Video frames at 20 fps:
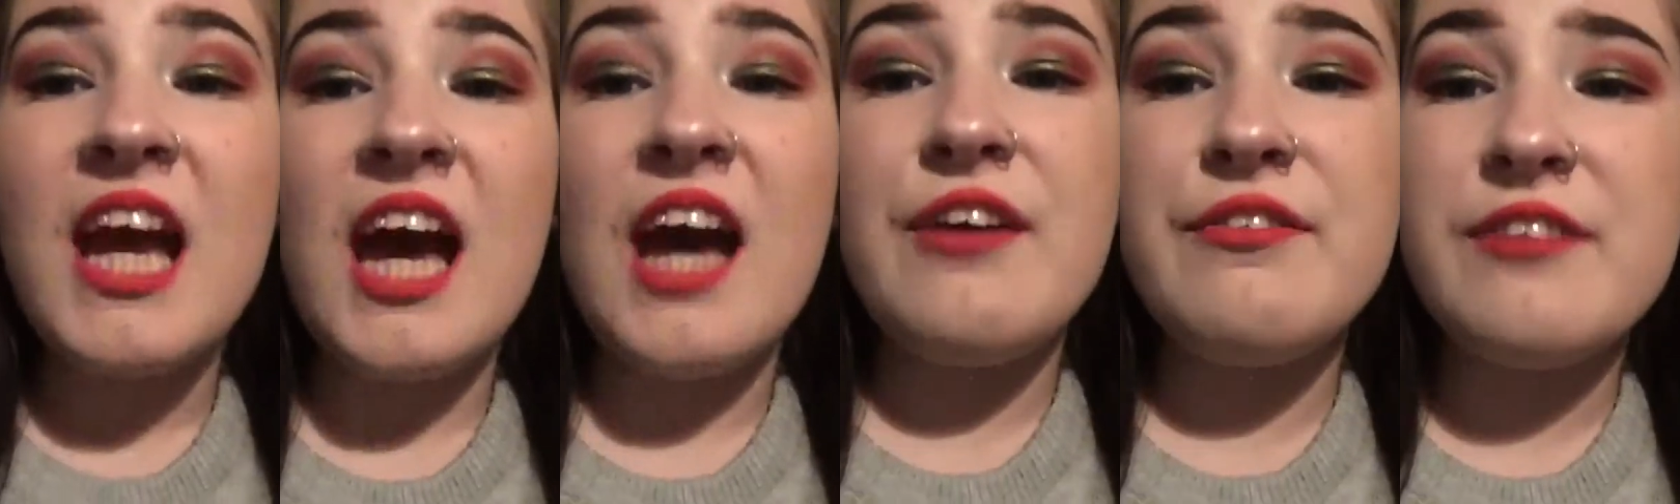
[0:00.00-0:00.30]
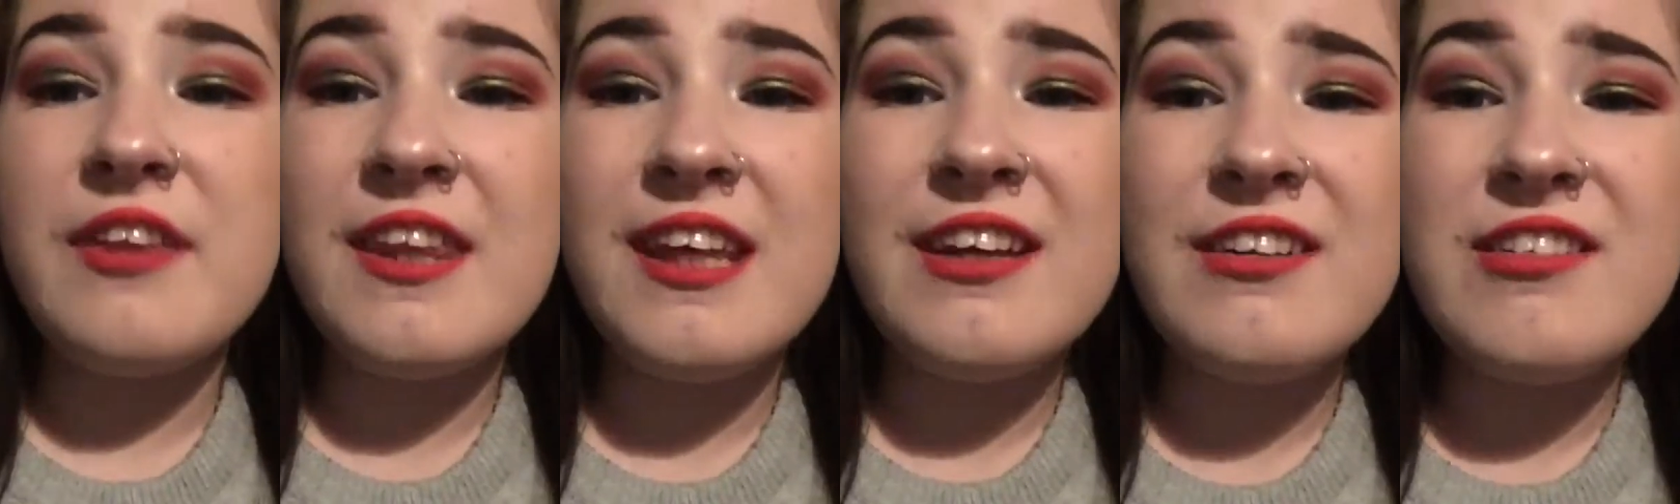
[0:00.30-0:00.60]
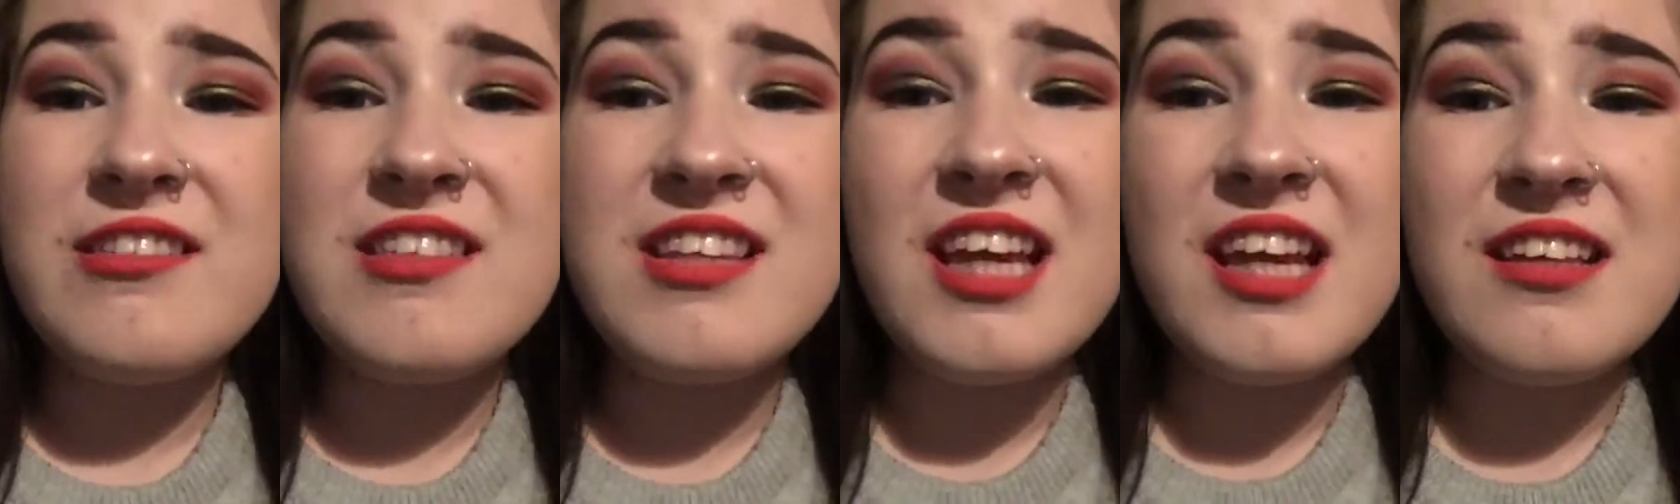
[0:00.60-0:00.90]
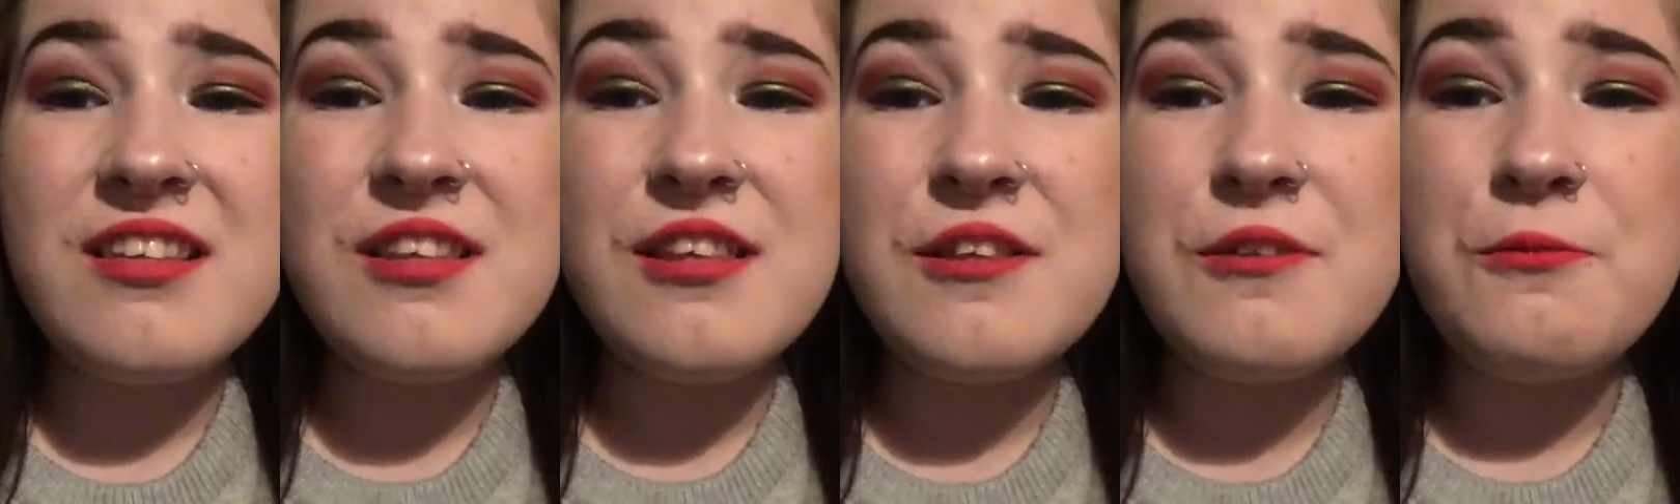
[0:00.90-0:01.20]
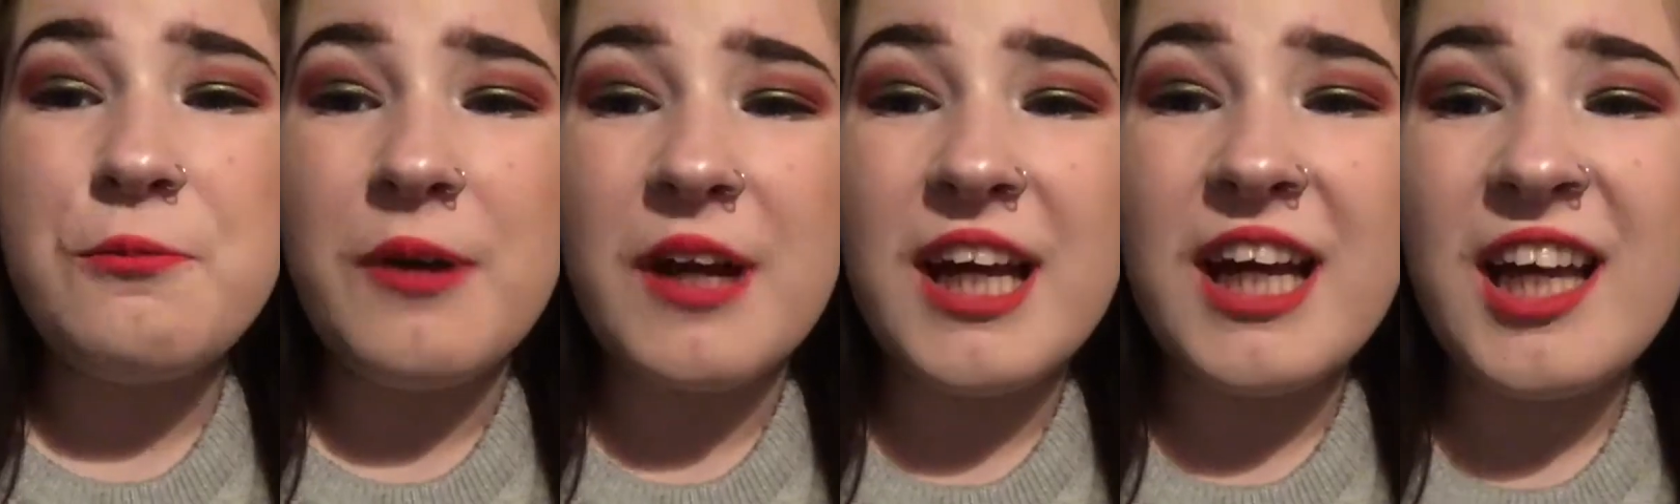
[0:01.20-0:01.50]
after that it just gets in the
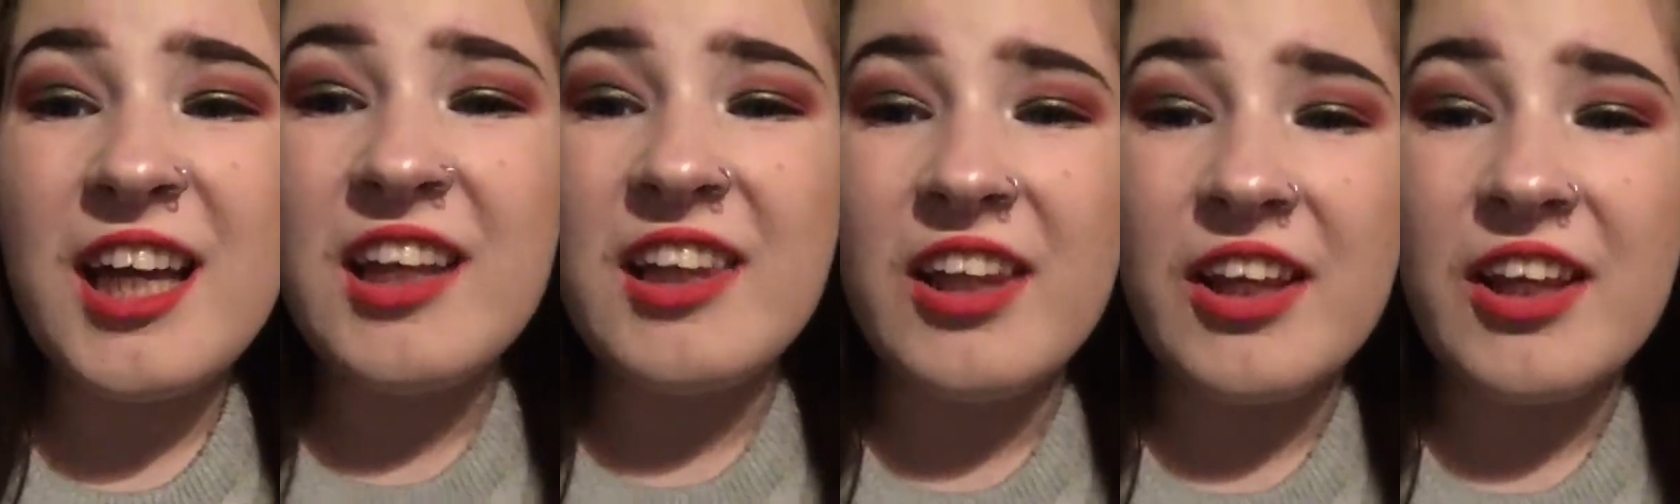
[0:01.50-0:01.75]
way.